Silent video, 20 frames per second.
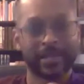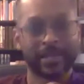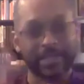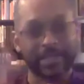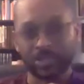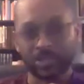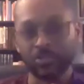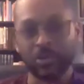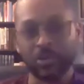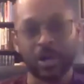
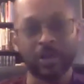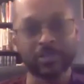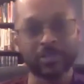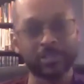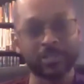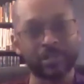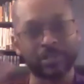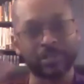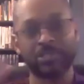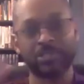Too
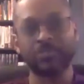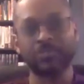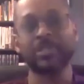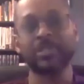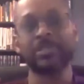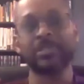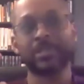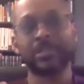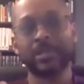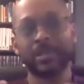often our
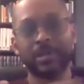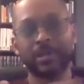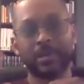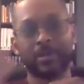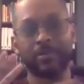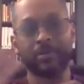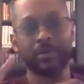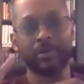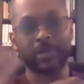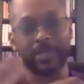students
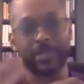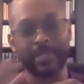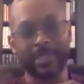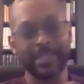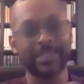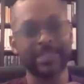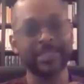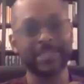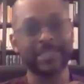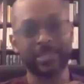
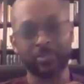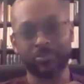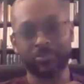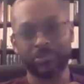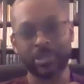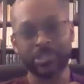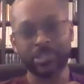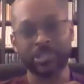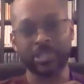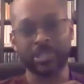get this
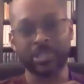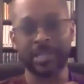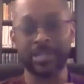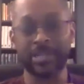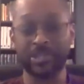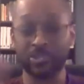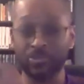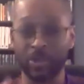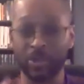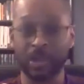impression, and
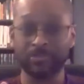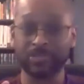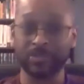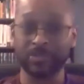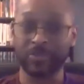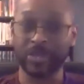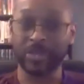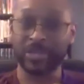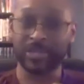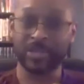too
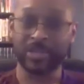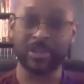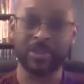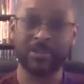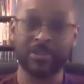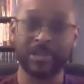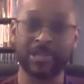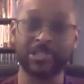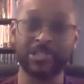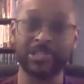often we
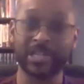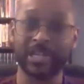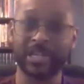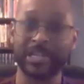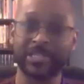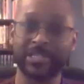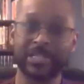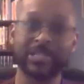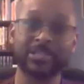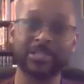encourage
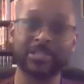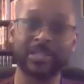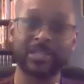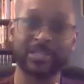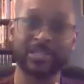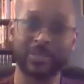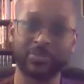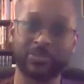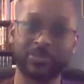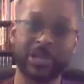unintentionally
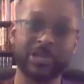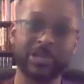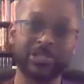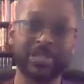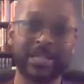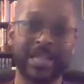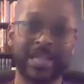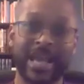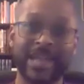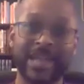this impression
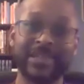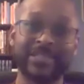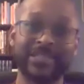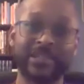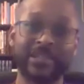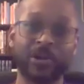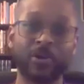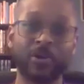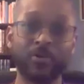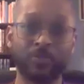that Latin is a
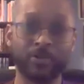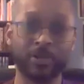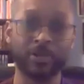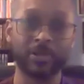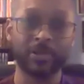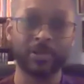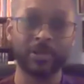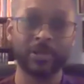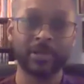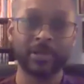code.
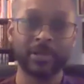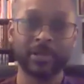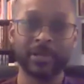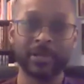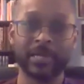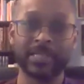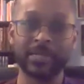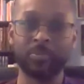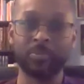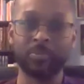
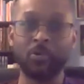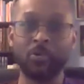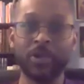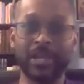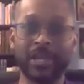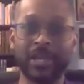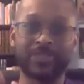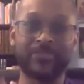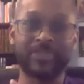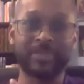That the
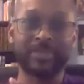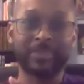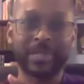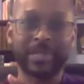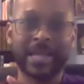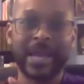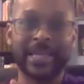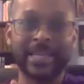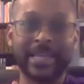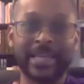point is for them to
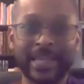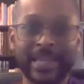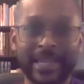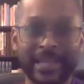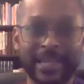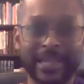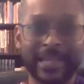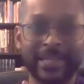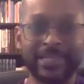not get it.